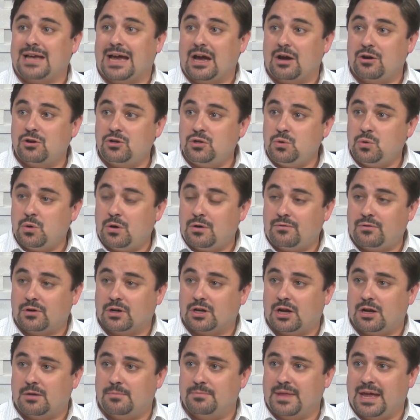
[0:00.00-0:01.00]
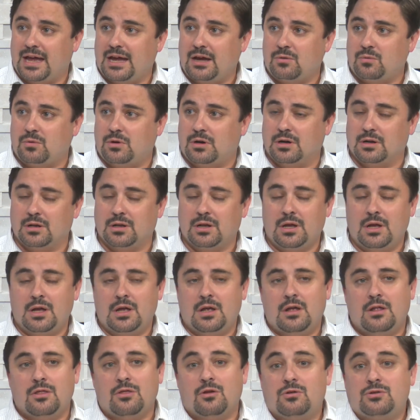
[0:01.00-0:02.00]
how do you overcome that one?
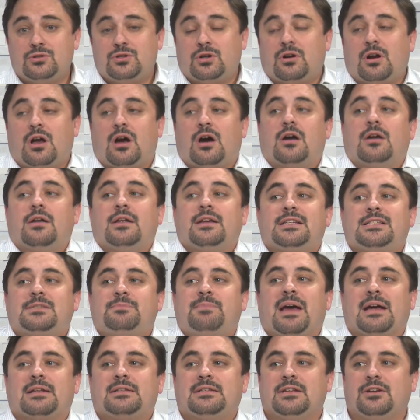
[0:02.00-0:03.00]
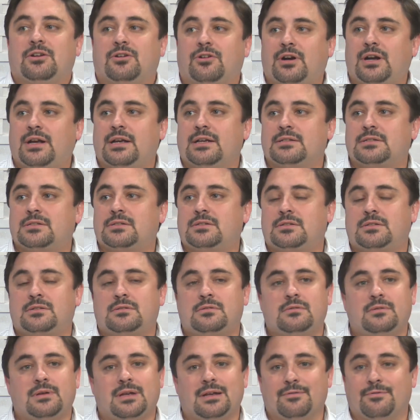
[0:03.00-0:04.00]
Those are unexpected
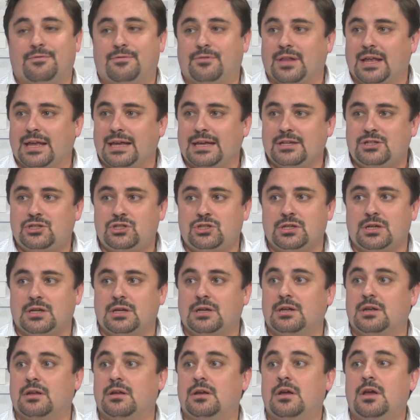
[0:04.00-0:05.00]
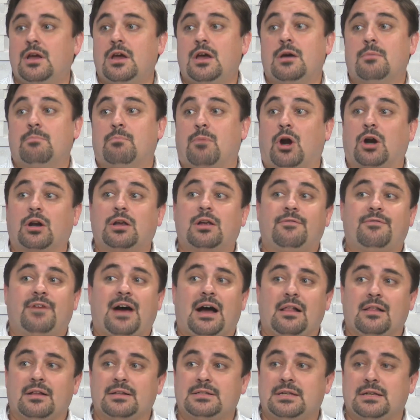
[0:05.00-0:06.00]
risks. Inflation, market
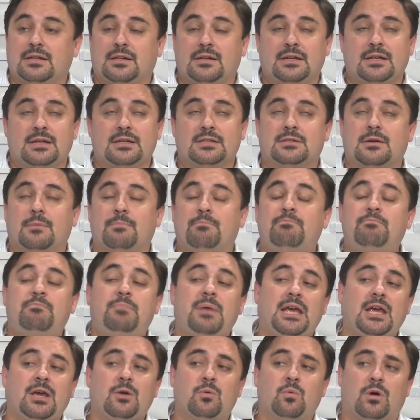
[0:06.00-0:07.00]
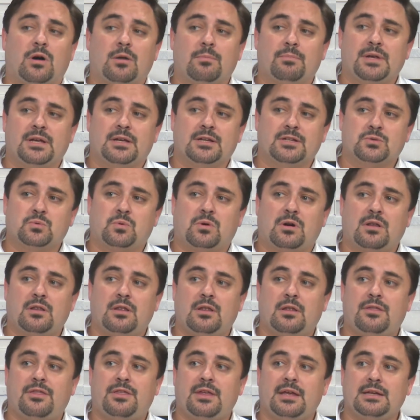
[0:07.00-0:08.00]
volatility is a big one because one of
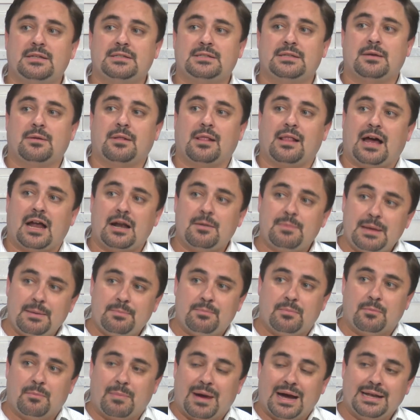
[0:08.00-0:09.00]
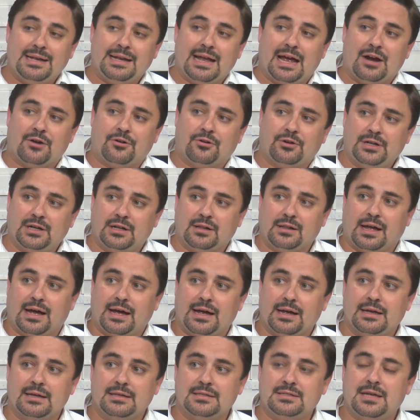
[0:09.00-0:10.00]
the things that a lot of people might not
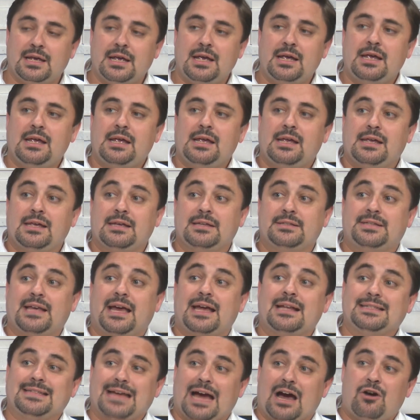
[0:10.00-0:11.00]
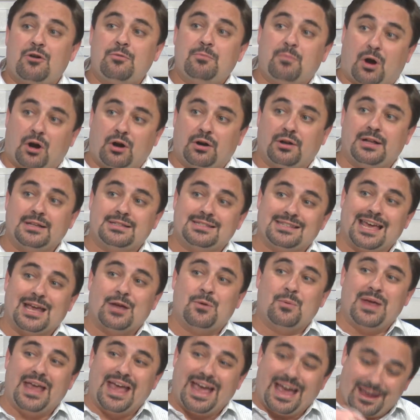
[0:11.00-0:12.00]
realize is that down markets
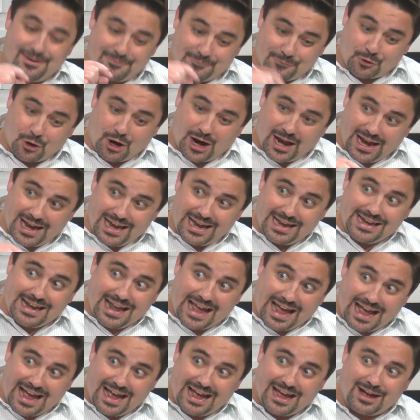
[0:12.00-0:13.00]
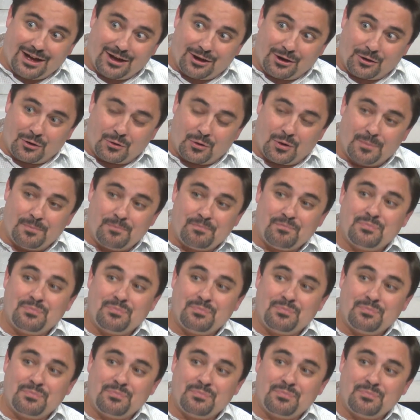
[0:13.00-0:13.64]
like we have right now. Yeah, a